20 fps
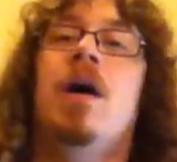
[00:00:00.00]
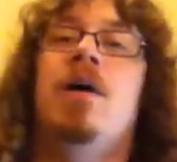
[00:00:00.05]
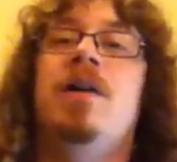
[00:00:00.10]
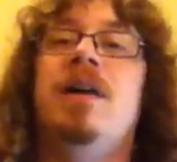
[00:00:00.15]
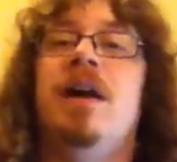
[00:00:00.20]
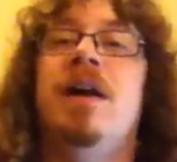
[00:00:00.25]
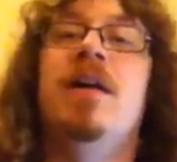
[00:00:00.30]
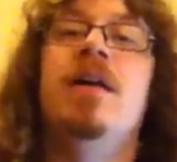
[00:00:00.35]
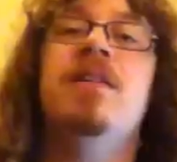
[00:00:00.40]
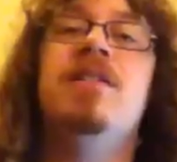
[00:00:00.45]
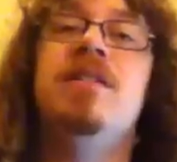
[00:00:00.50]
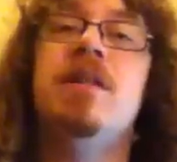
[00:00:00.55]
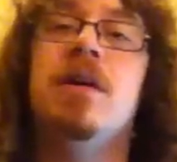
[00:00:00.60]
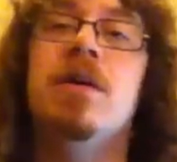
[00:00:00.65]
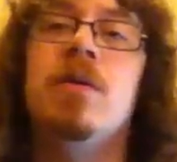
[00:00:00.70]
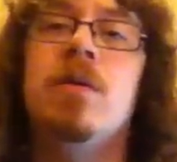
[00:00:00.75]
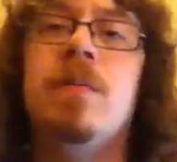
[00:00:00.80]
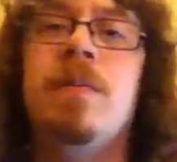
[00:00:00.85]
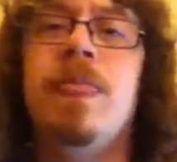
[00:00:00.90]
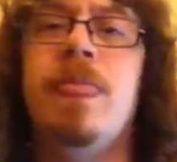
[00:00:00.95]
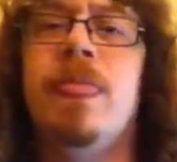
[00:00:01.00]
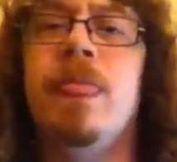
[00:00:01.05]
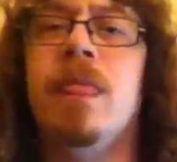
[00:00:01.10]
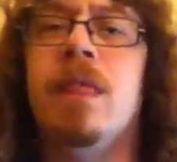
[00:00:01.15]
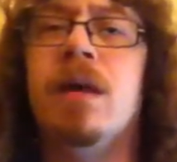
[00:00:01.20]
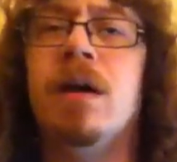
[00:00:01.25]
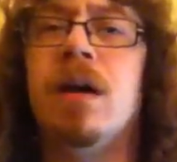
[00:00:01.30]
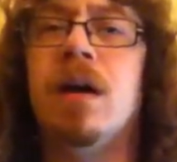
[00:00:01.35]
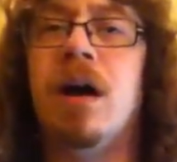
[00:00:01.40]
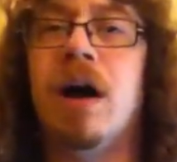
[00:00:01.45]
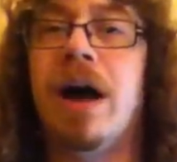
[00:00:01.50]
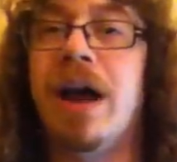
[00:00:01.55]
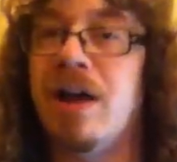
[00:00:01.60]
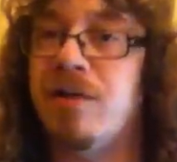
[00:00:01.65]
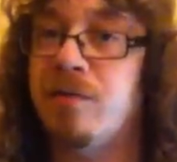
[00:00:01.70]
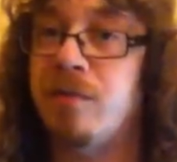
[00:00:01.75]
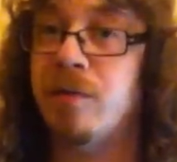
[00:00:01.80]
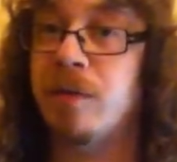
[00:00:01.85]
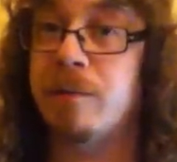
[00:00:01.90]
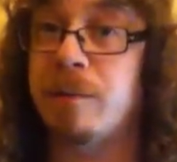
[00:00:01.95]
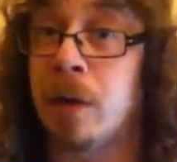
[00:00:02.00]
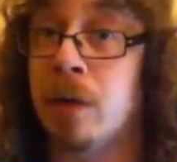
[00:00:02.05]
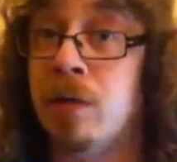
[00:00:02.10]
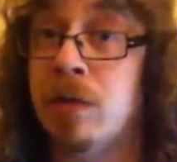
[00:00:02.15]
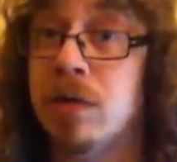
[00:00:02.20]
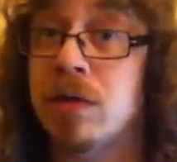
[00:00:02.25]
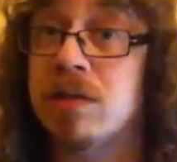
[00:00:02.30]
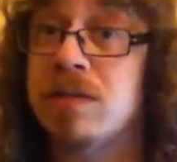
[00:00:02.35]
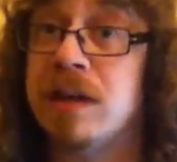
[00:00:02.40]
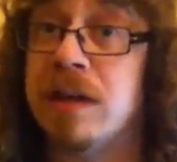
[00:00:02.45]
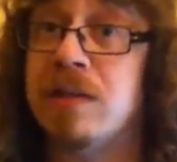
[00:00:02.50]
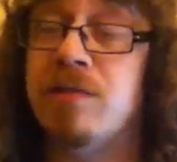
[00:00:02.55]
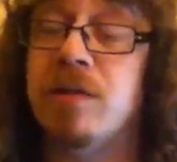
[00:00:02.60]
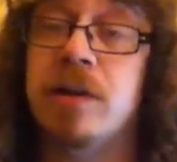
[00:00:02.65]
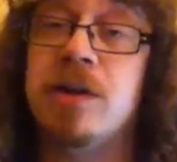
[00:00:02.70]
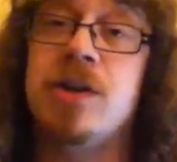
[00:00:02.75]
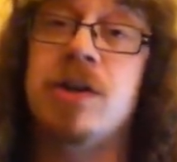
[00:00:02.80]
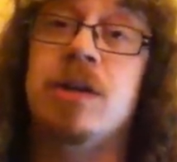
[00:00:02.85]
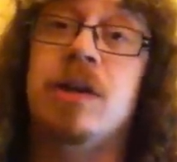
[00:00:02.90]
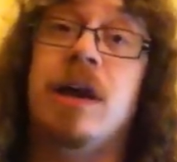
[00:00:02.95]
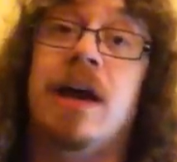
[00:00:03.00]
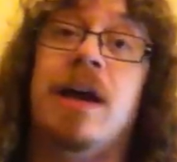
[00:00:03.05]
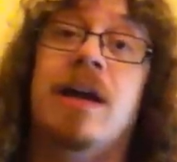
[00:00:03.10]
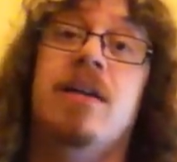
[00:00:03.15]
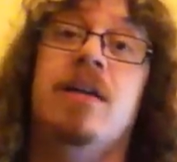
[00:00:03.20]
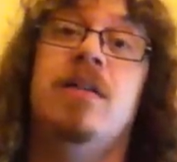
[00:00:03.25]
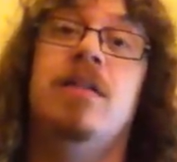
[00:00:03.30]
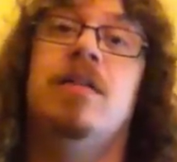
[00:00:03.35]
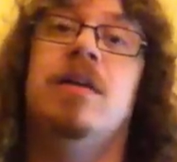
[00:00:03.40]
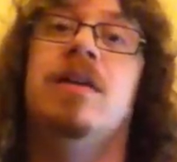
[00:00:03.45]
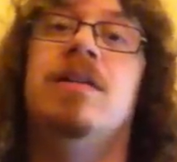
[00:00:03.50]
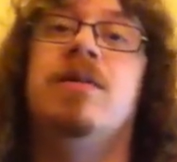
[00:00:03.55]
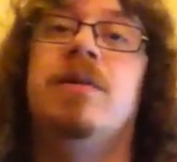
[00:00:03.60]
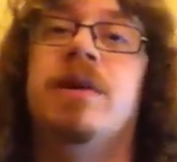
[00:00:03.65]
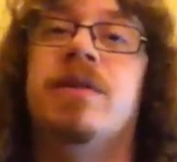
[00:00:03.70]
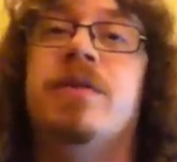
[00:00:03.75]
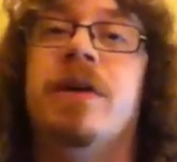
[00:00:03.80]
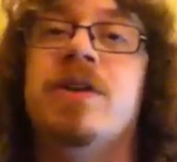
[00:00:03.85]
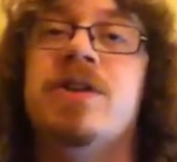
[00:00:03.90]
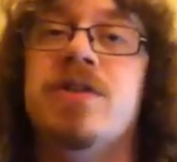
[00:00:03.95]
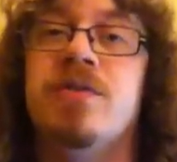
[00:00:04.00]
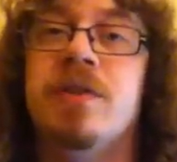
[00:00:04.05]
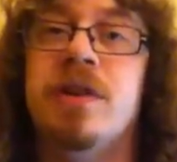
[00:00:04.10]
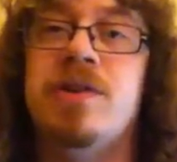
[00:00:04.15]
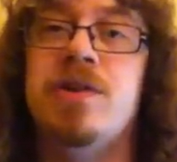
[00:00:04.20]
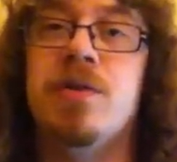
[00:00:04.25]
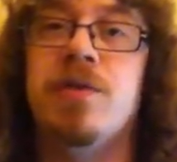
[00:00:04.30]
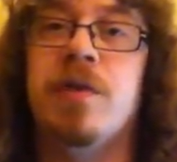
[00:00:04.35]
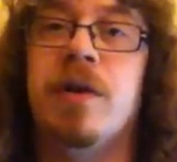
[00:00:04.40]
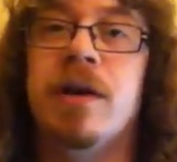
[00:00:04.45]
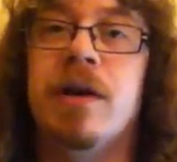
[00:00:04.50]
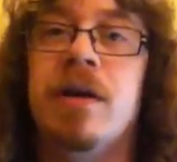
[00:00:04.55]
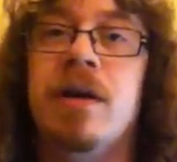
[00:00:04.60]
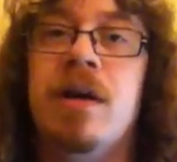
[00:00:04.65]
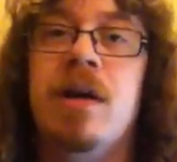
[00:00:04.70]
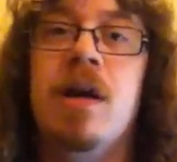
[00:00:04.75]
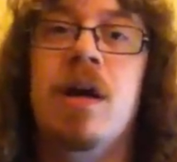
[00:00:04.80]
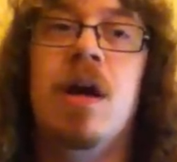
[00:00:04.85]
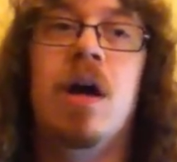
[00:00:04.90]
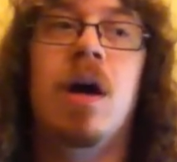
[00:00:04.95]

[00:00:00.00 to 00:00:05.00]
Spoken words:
Okay, so I have both Saturn version and the 32X version of Virtua Fighter.